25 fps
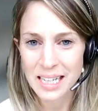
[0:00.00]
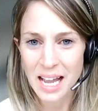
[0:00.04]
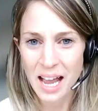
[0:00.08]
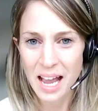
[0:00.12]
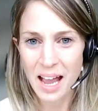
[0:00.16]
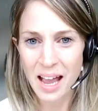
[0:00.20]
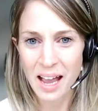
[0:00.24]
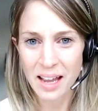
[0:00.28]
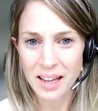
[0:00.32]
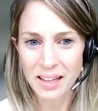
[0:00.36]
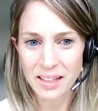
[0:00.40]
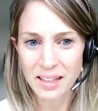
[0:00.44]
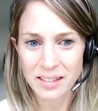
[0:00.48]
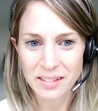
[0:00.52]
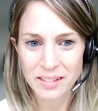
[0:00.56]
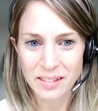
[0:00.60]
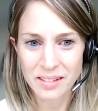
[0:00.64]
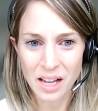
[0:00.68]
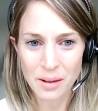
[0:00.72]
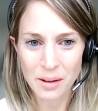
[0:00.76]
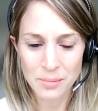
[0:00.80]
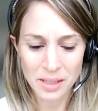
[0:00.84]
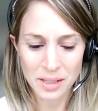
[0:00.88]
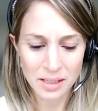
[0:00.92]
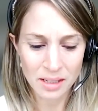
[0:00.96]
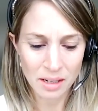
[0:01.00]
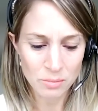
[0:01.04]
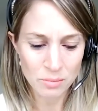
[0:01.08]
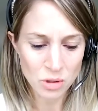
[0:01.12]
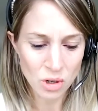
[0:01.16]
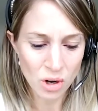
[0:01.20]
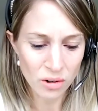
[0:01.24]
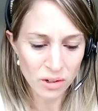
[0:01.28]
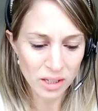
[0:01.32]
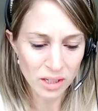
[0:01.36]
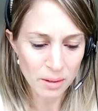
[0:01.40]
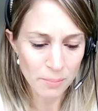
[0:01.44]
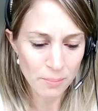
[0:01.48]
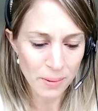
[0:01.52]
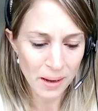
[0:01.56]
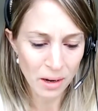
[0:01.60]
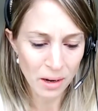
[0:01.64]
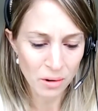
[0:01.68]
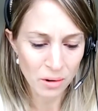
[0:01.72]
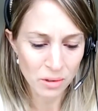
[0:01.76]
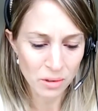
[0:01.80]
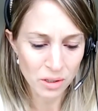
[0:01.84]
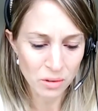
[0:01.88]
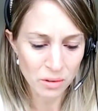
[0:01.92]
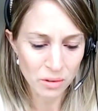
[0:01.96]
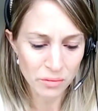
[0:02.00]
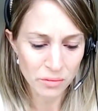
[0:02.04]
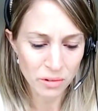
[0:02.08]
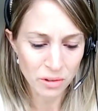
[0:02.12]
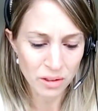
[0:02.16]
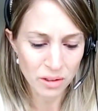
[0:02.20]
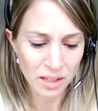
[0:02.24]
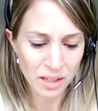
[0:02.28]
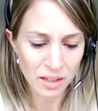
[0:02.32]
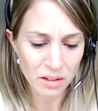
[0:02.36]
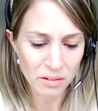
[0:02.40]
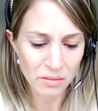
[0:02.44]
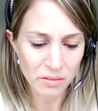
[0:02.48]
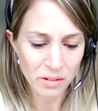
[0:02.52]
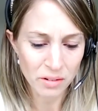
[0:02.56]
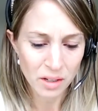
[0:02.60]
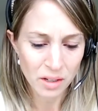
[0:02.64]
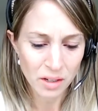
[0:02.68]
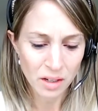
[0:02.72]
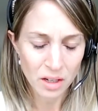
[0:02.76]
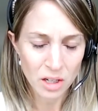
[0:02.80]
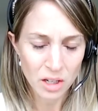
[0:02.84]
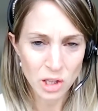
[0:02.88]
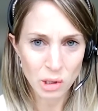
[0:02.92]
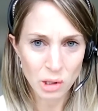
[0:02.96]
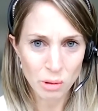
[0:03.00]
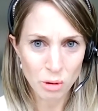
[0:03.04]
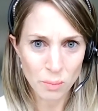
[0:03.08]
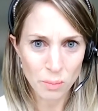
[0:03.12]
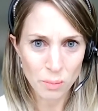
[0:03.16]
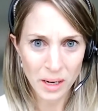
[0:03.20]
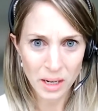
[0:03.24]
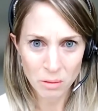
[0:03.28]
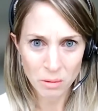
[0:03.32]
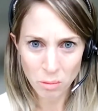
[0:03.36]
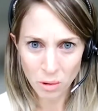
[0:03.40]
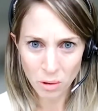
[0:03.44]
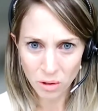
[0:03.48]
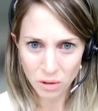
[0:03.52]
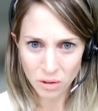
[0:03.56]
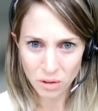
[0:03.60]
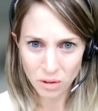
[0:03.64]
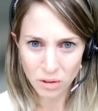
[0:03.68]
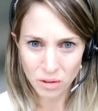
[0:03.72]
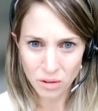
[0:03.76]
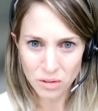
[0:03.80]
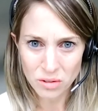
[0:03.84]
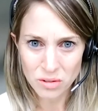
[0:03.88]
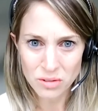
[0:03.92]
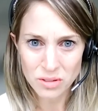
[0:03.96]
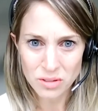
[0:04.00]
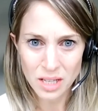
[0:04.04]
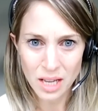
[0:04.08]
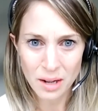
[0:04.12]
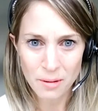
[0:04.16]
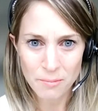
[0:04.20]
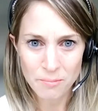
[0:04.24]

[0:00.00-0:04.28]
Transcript: And I mean, I'm talking about, if you think of lower paid workers,